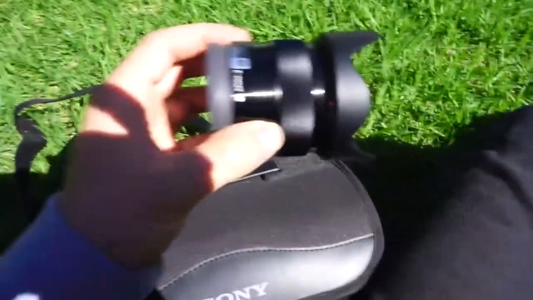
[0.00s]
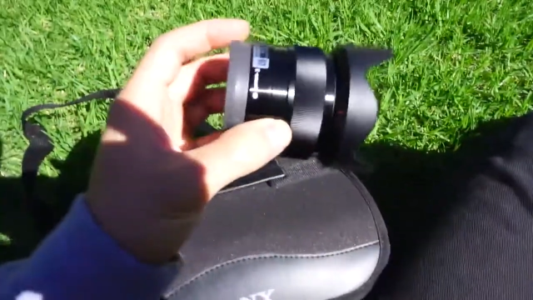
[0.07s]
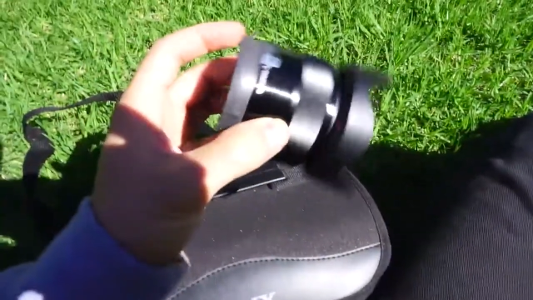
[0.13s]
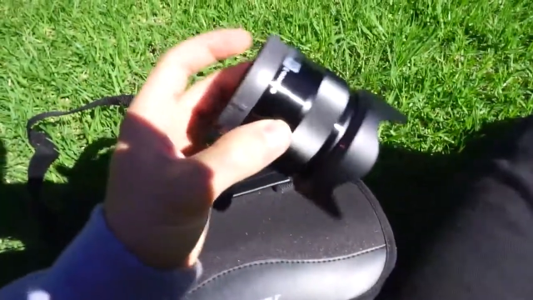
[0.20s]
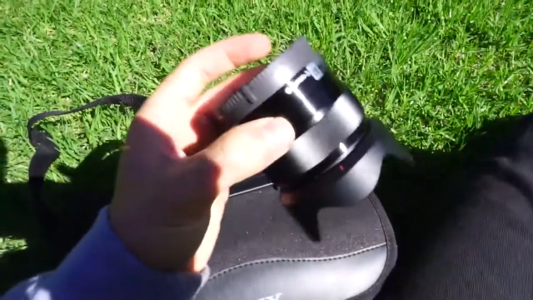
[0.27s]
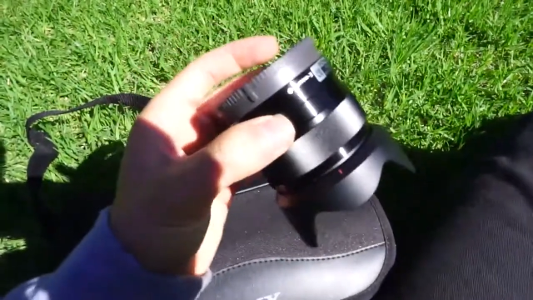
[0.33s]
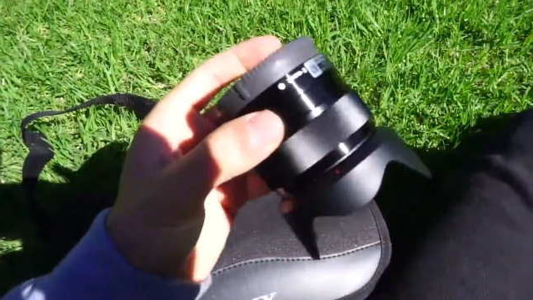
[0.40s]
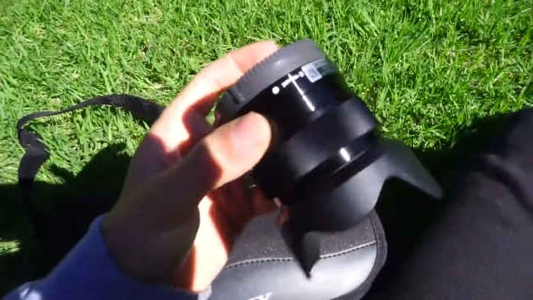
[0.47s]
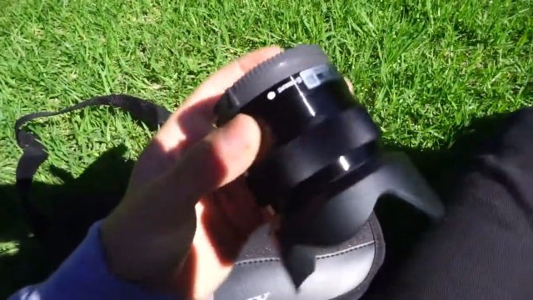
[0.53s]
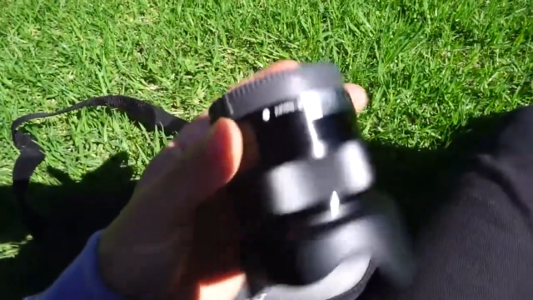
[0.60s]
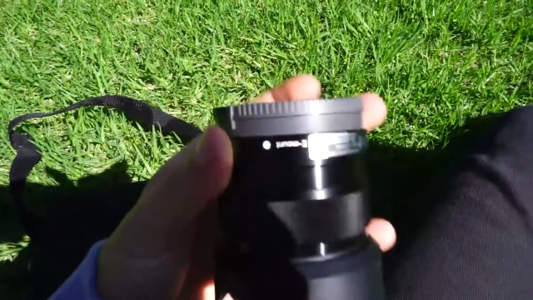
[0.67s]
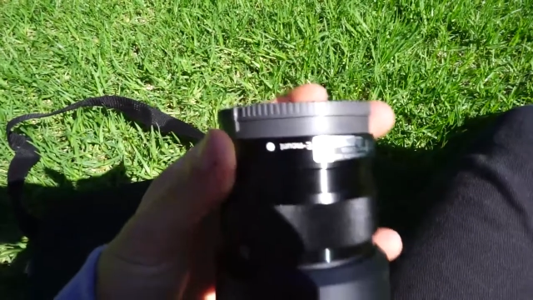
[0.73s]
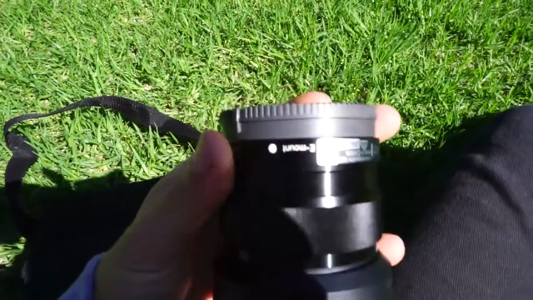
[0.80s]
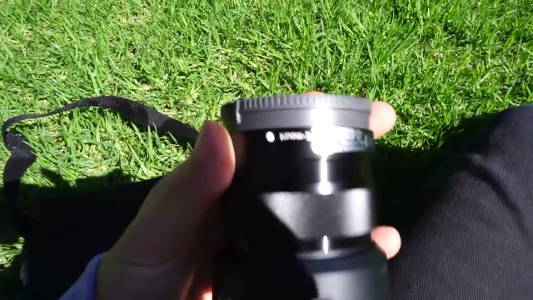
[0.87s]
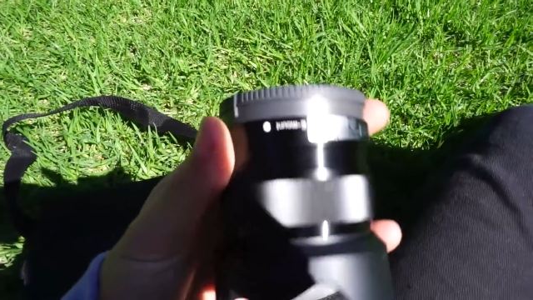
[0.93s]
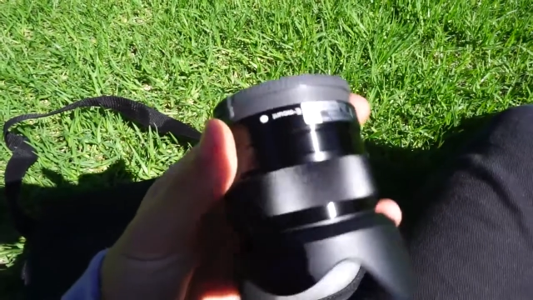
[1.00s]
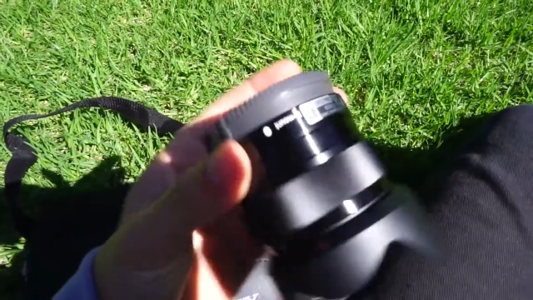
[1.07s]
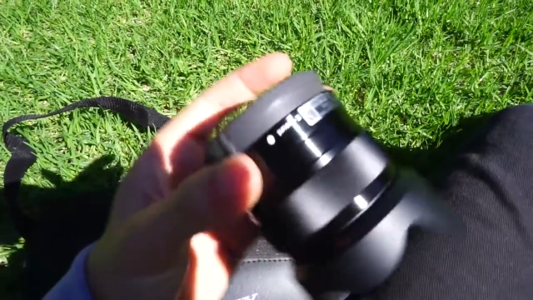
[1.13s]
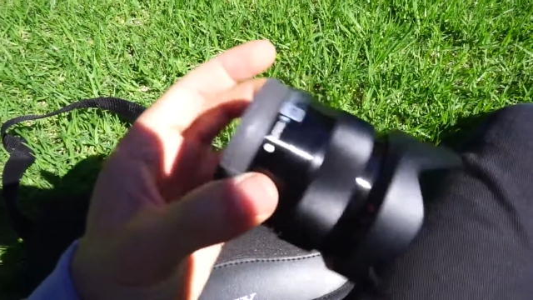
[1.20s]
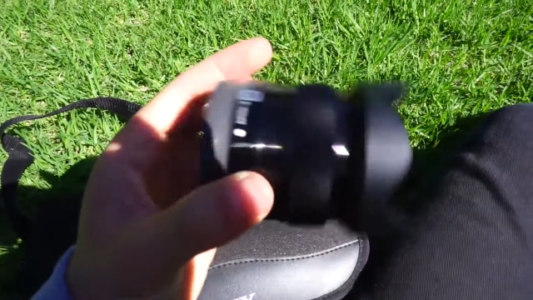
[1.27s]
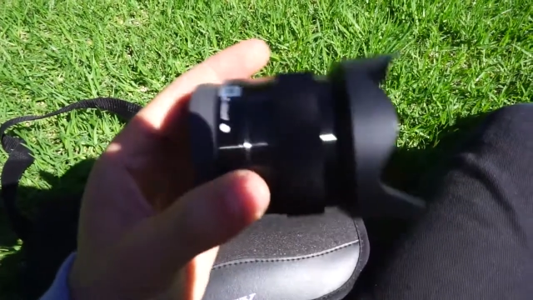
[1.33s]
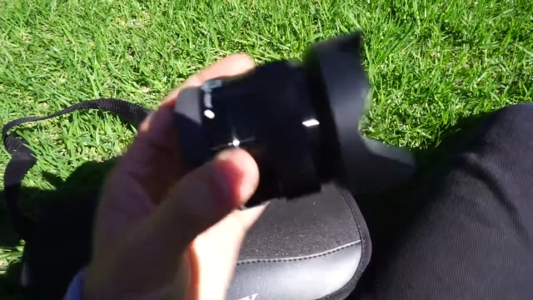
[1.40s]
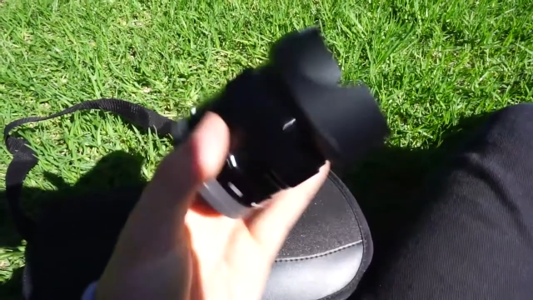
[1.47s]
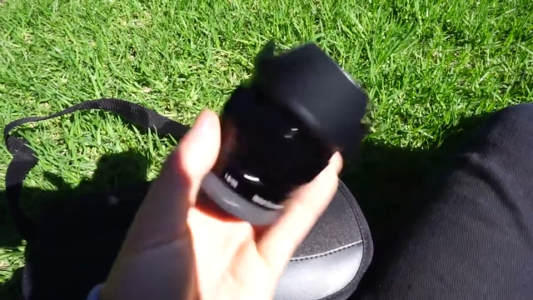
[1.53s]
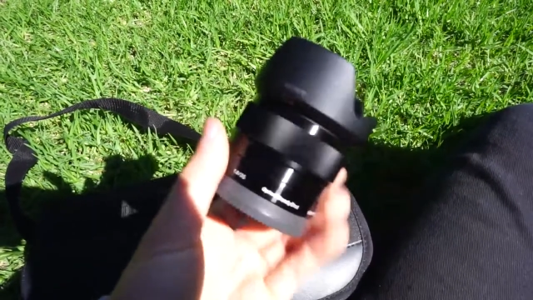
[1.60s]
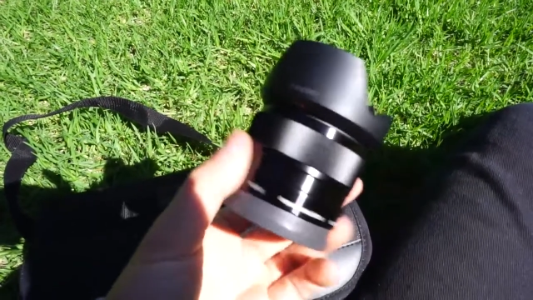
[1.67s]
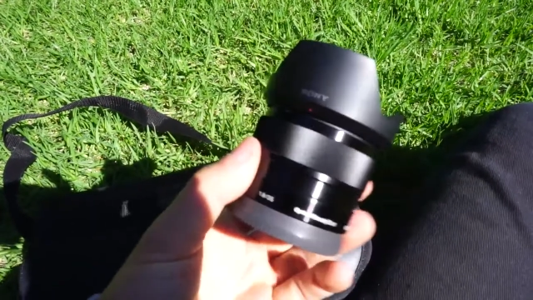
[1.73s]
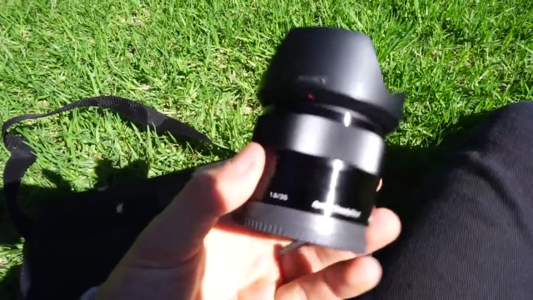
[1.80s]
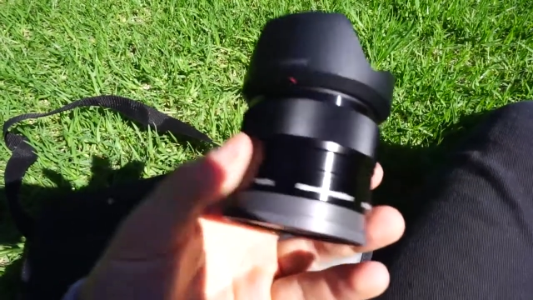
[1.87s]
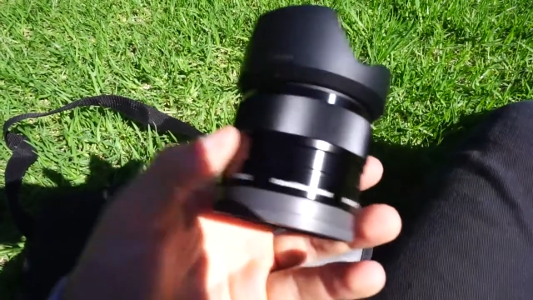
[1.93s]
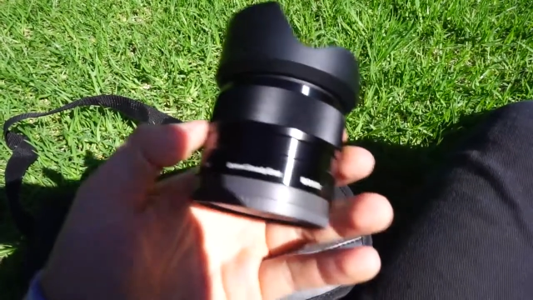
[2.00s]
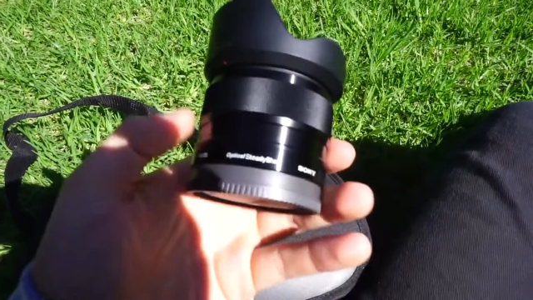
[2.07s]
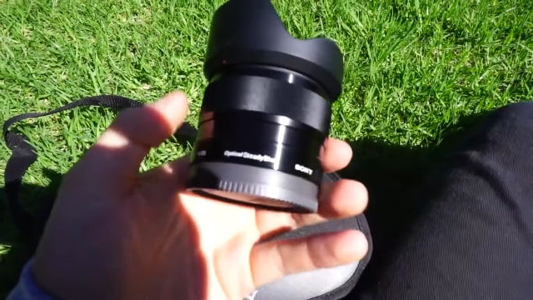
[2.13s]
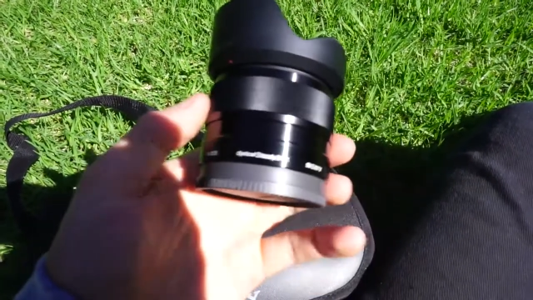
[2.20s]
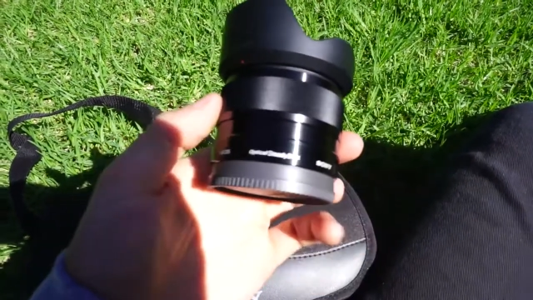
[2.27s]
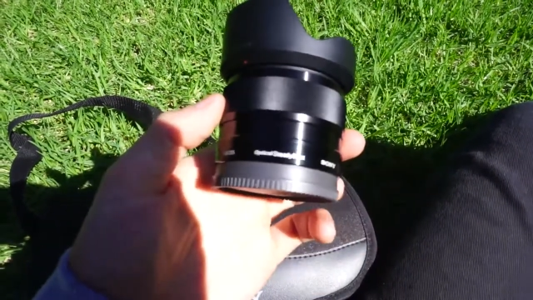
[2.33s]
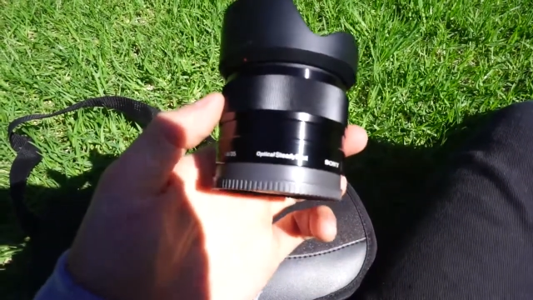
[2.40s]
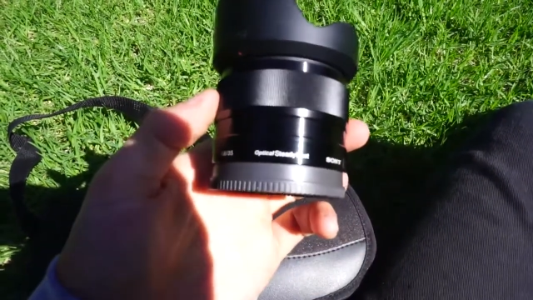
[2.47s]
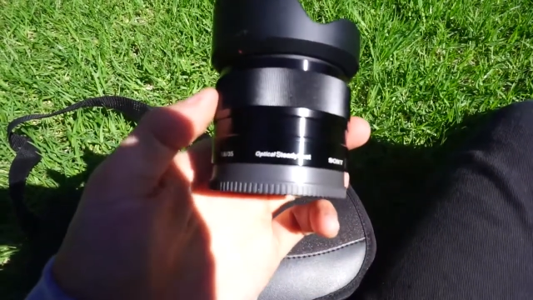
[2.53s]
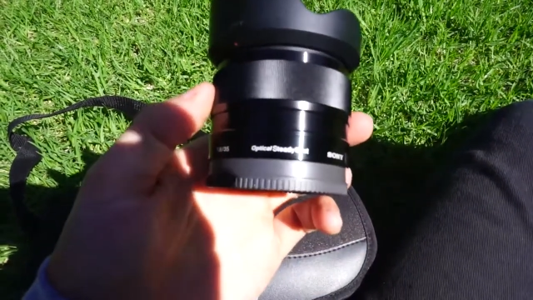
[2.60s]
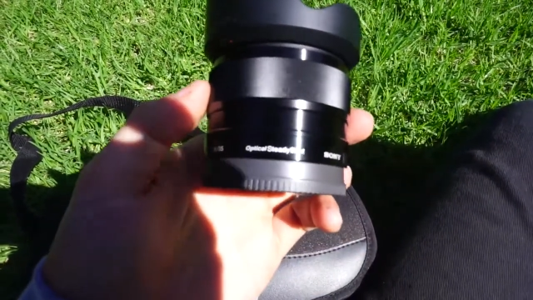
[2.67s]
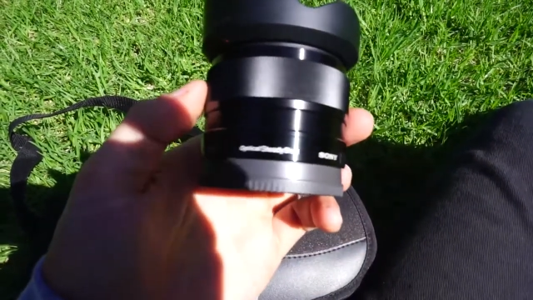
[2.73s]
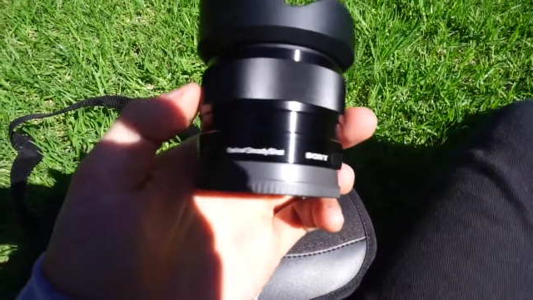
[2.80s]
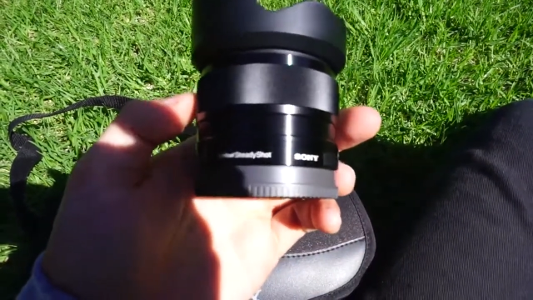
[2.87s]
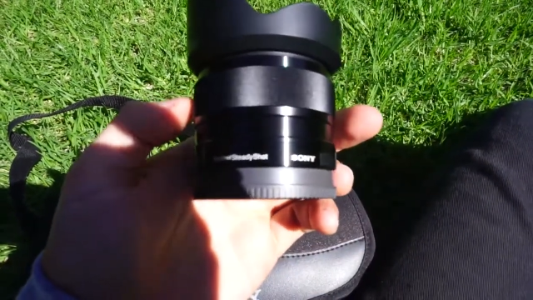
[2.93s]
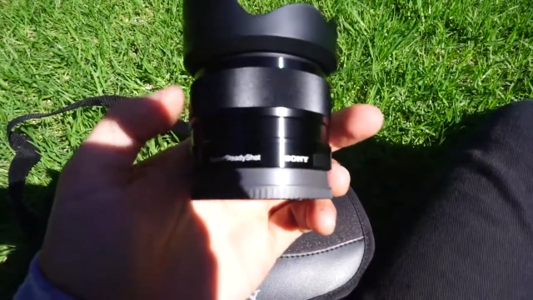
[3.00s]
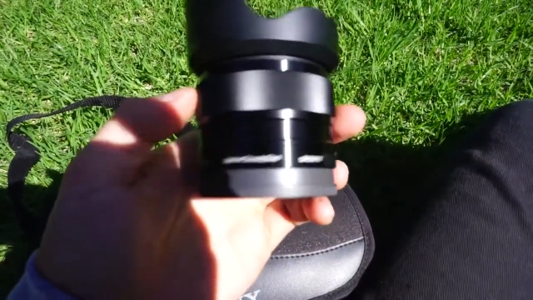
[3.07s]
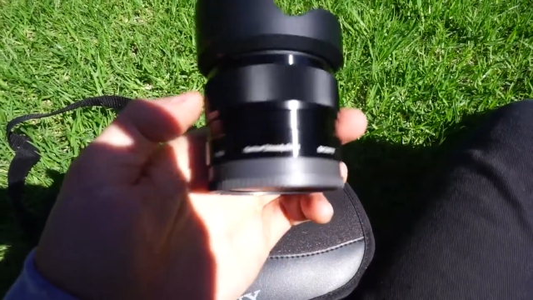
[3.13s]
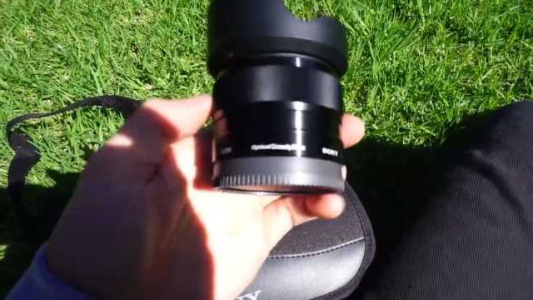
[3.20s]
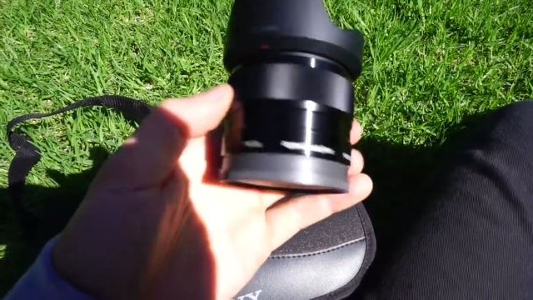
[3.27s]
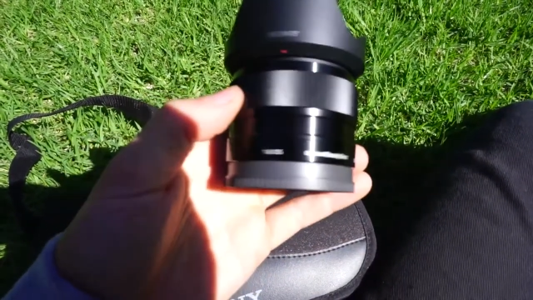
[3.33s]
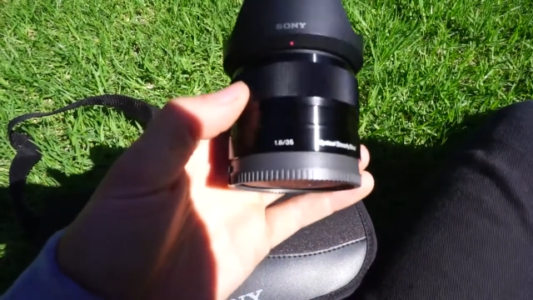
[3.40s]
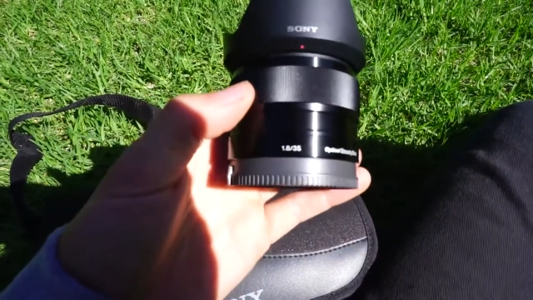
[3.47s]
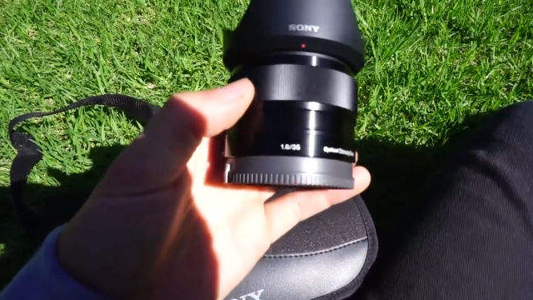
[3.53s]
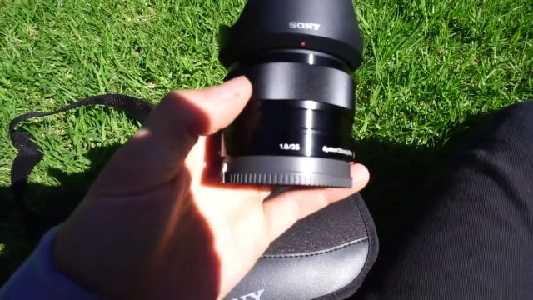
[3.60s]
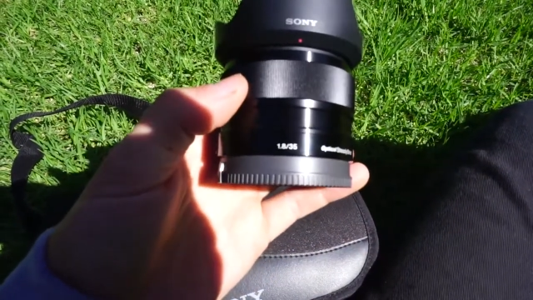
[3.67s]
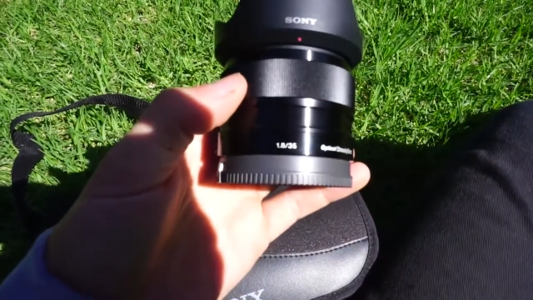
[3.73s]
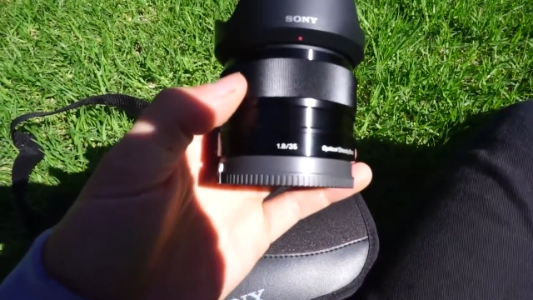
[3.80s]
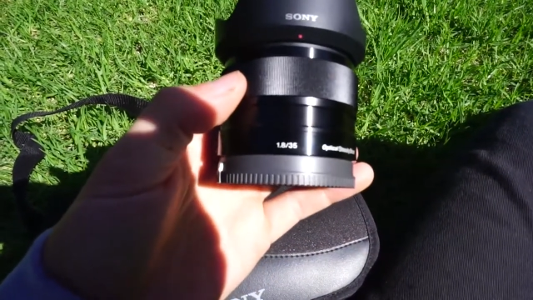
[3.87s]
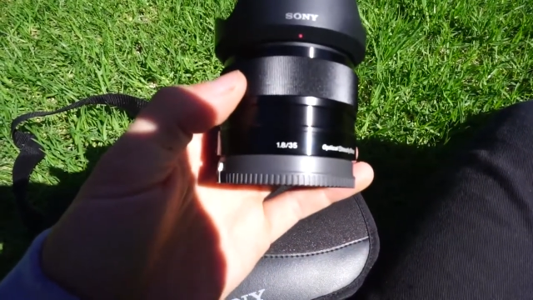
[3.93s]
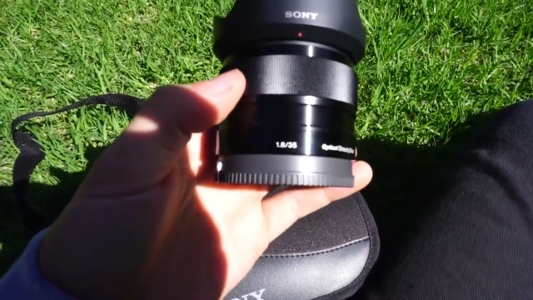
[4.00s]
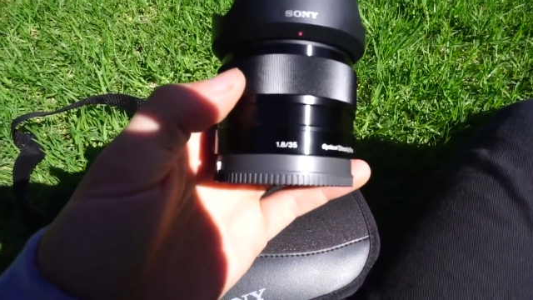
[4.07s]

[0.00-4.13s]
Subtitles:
No face is visible, so there are no lips to read.